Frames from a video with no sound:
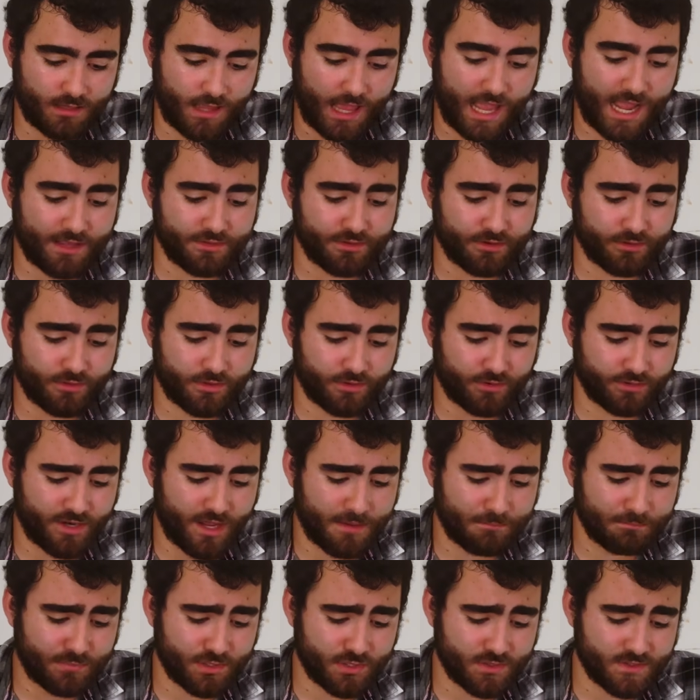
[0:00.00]
Either their
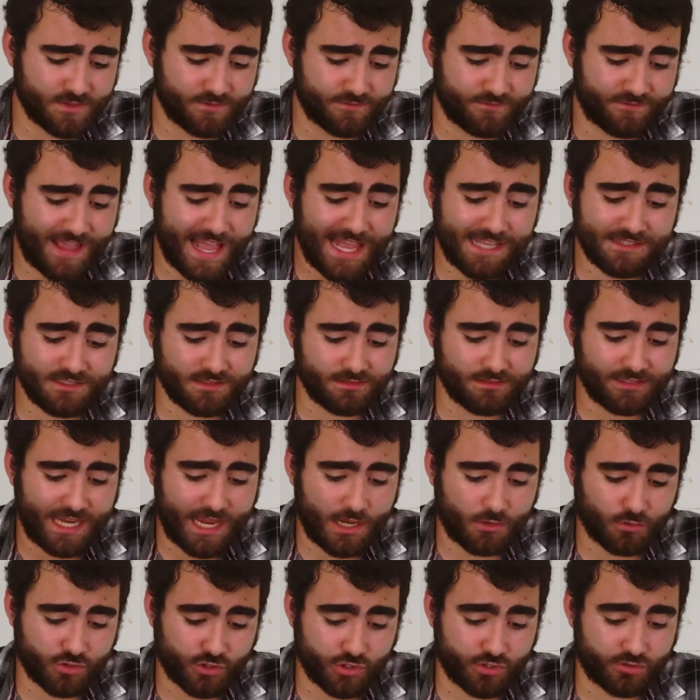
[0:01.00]
numbers vastly
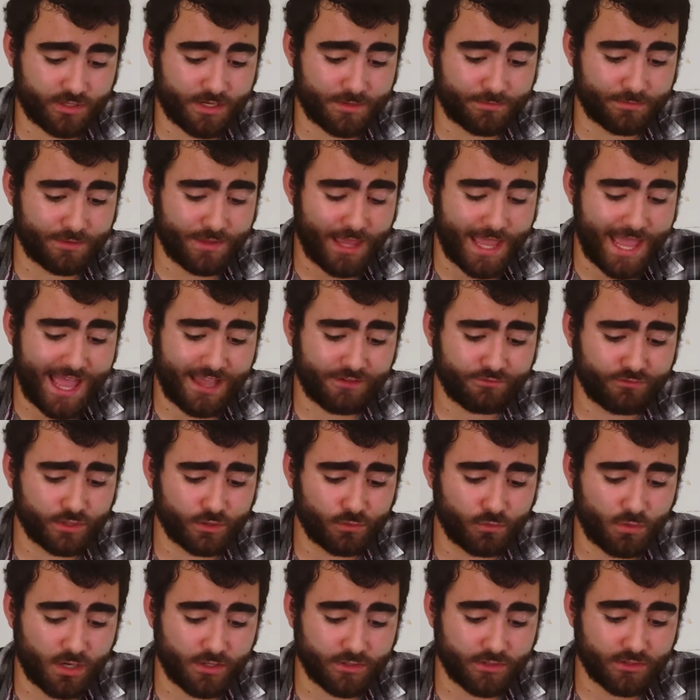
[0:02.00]
outstrip
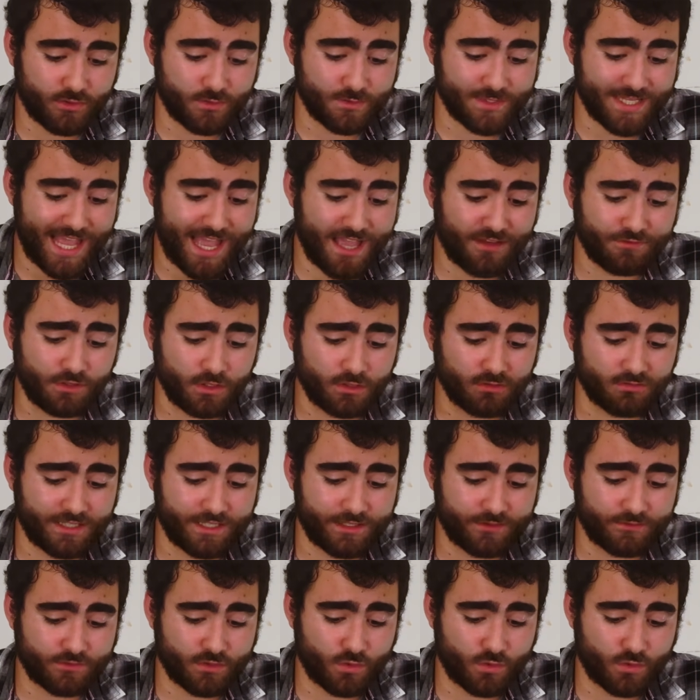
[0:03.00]
everyone who's ever lived